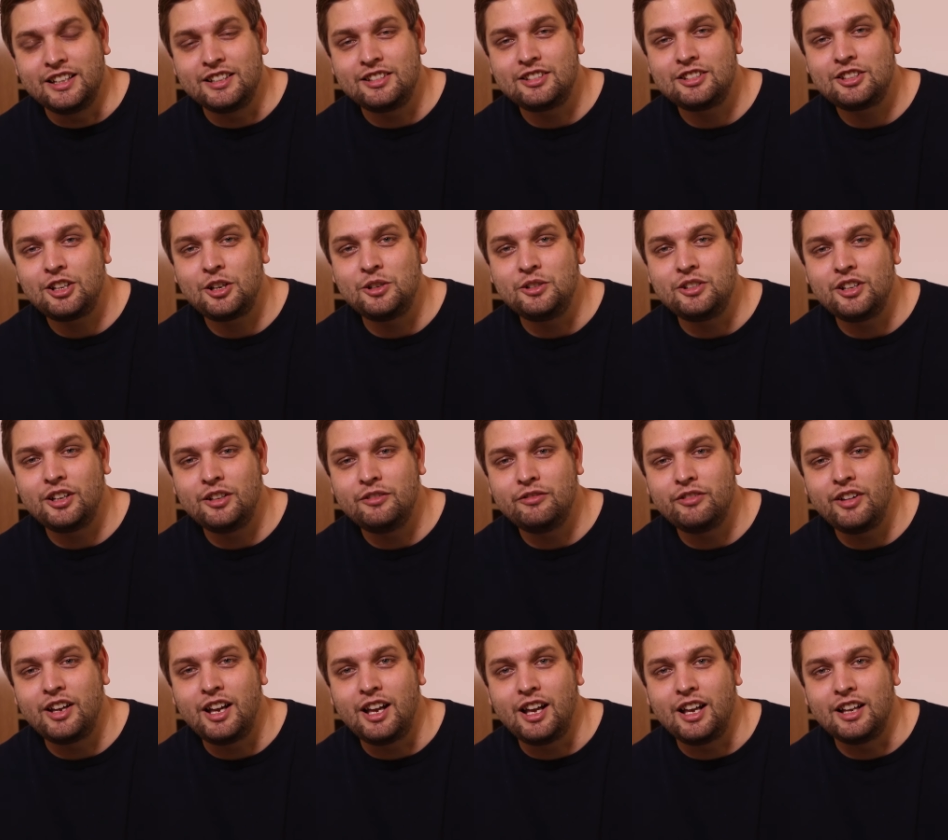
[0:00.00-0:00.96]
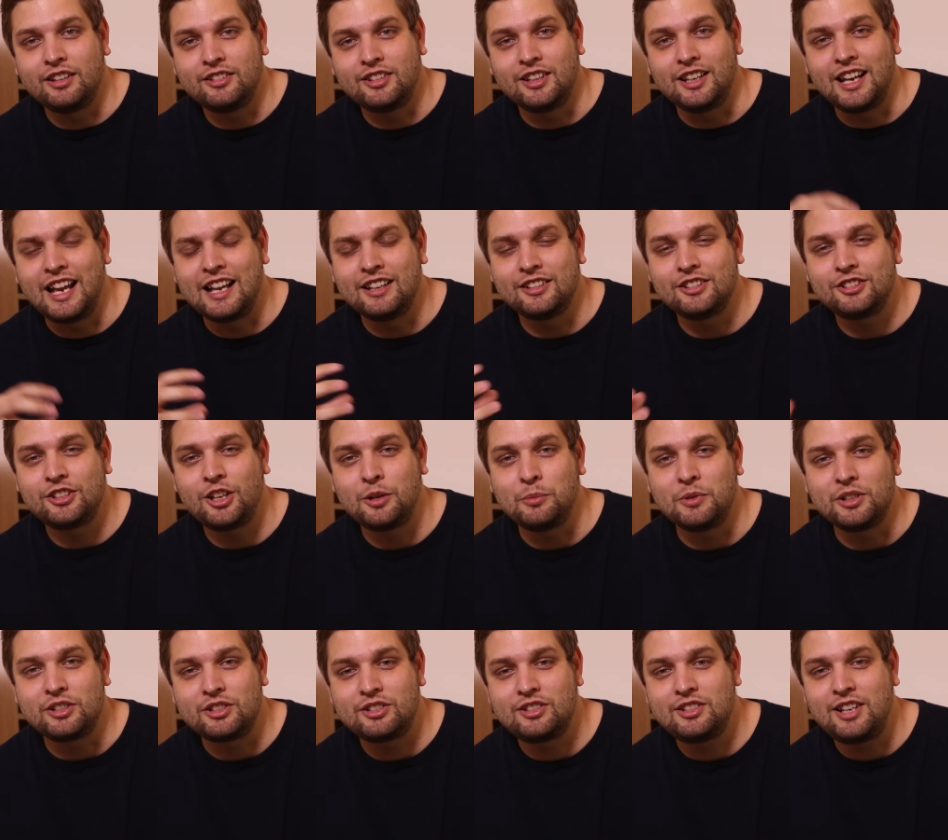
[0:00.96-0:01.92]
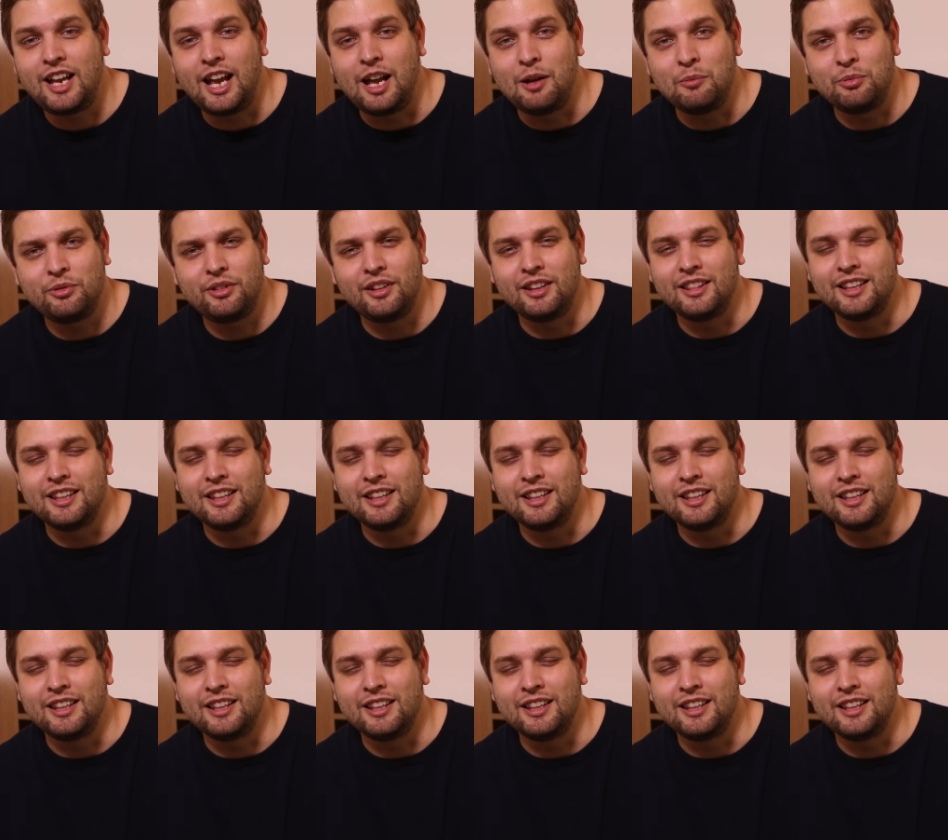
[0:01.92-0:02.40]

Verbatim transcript: It's so diverse and it has so much depth,